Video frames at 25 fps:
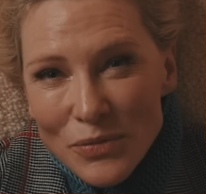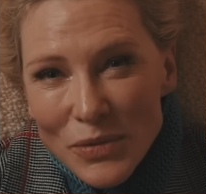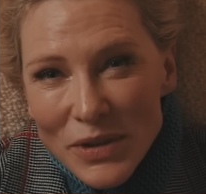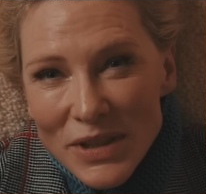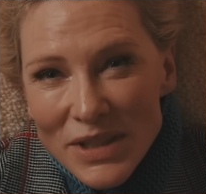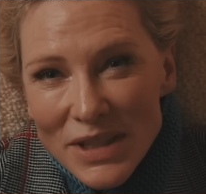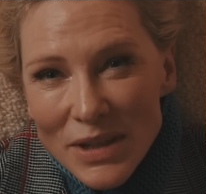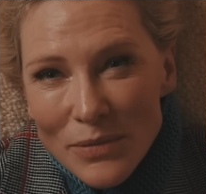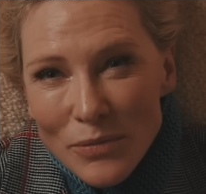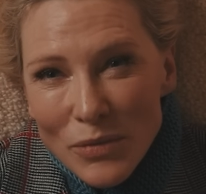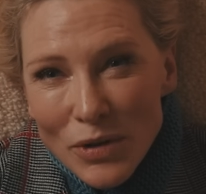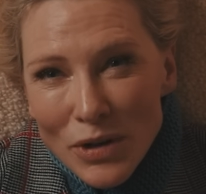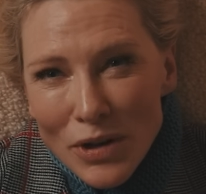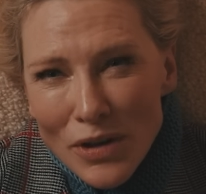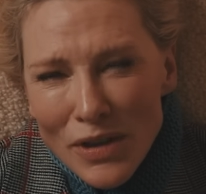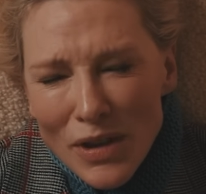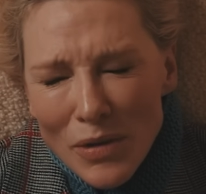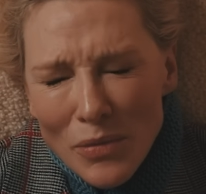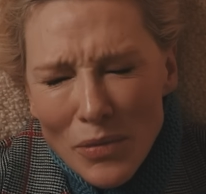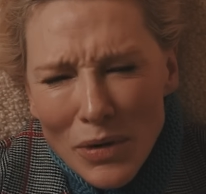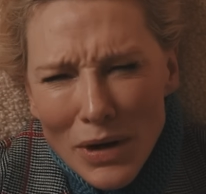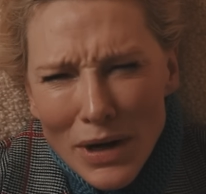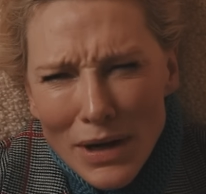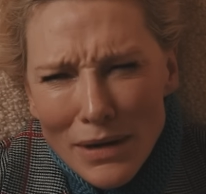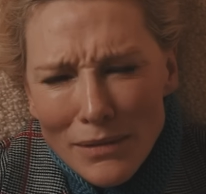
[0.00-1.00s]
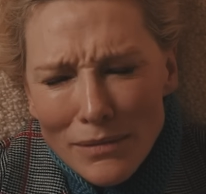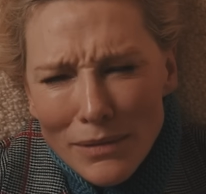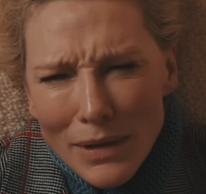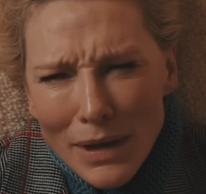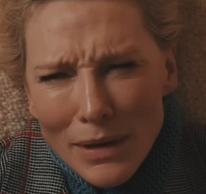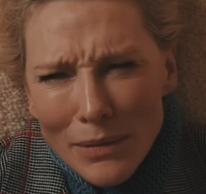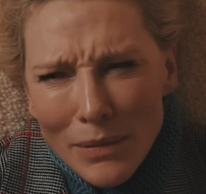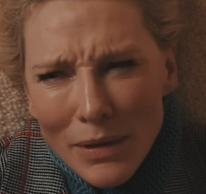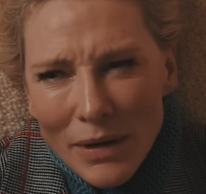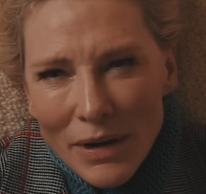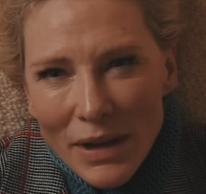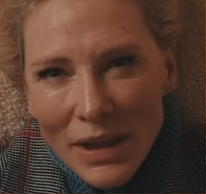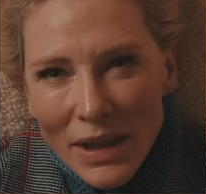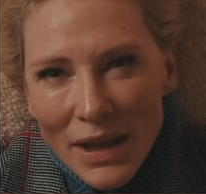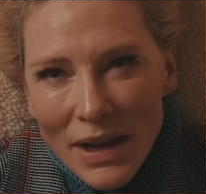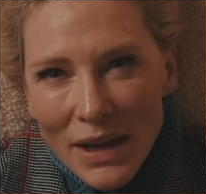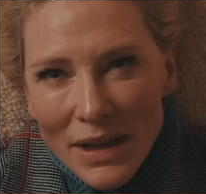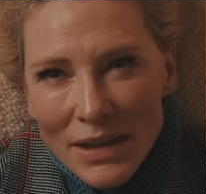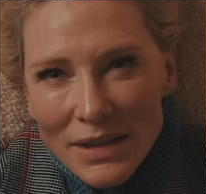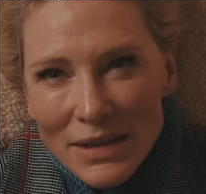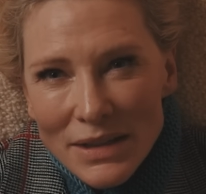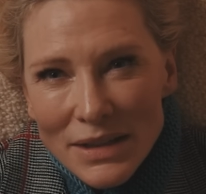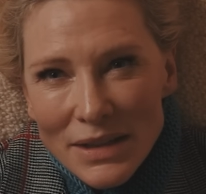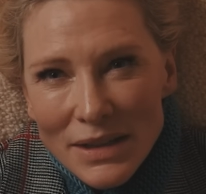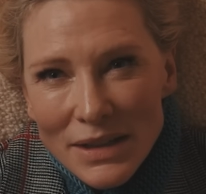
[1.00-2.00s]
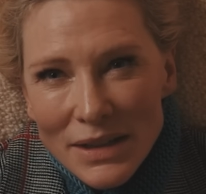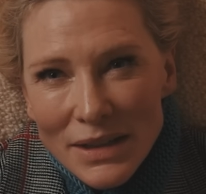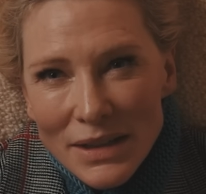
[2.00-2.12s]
with someone, you think, why are they wearing that?